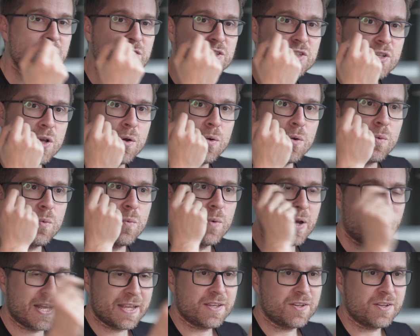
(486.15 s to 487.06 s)
So
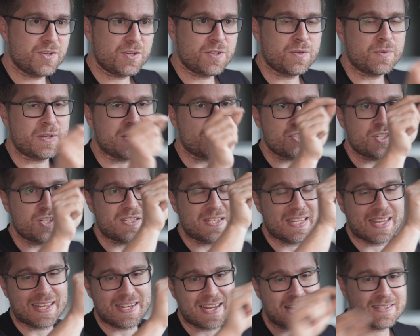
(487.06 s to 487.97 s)
what I can do is
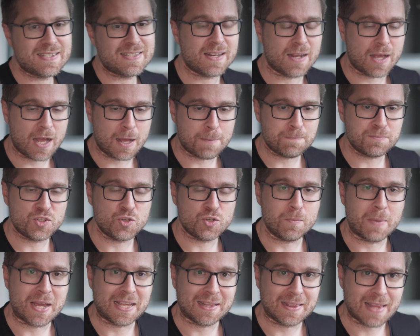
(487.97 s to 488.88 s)
just connect it up
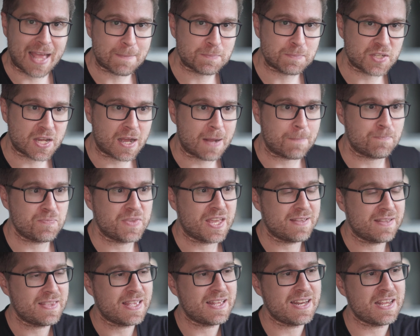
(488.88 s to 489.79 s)
to my laptop,
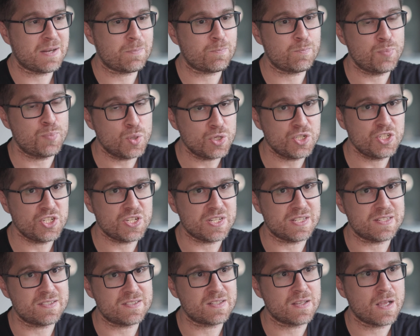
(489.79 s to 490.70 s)
and then it
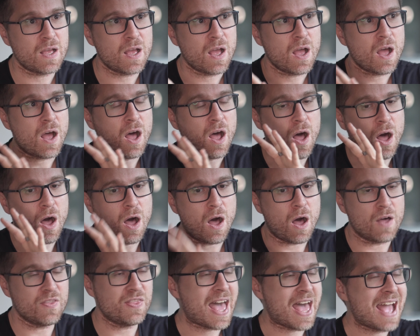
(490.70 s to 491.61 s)
pushes
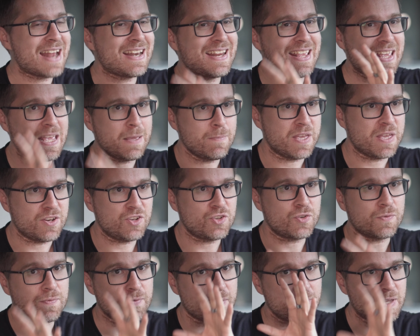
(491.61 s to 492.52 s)
that
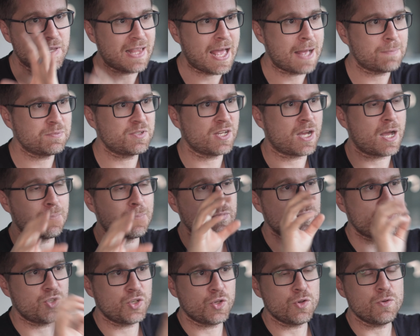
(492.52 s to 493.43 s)
image from the
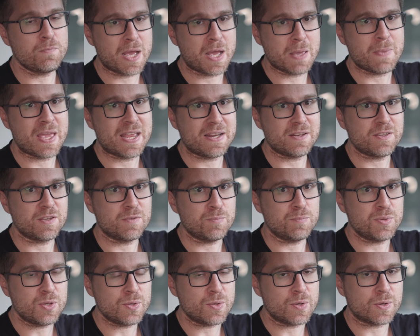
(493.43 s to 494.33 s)
laptop to my main
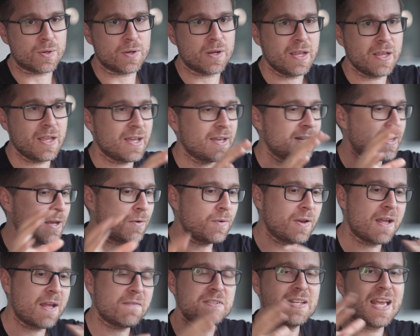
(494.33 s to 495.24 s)
computer. And I
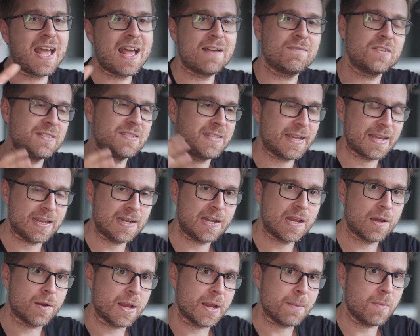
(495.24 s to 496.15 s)
don't have to have a
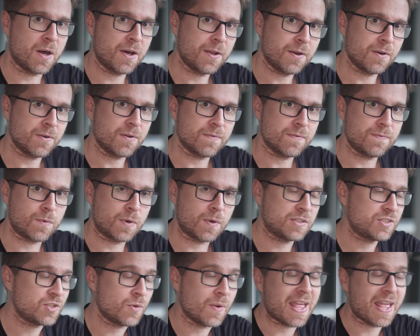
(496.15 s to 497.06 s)
secondary monitor for
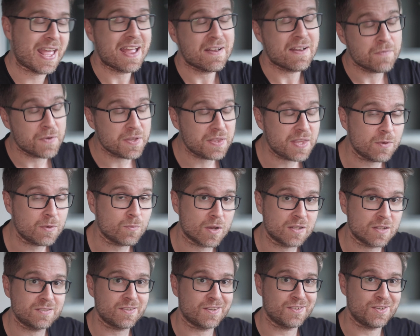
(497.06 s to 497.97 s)
it. So everything
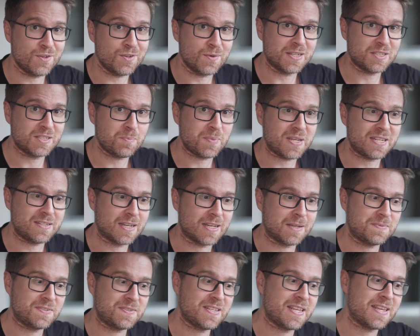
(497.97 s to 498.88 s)
runs on USB
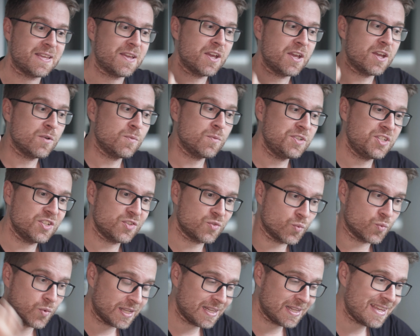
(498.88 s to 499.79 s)
Type-C, which
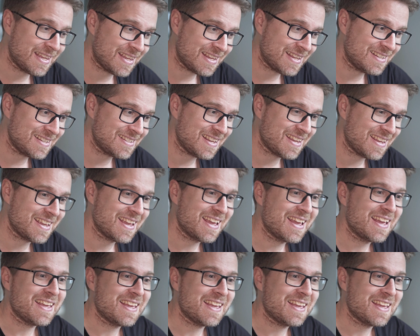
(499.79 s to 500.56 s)
is really easy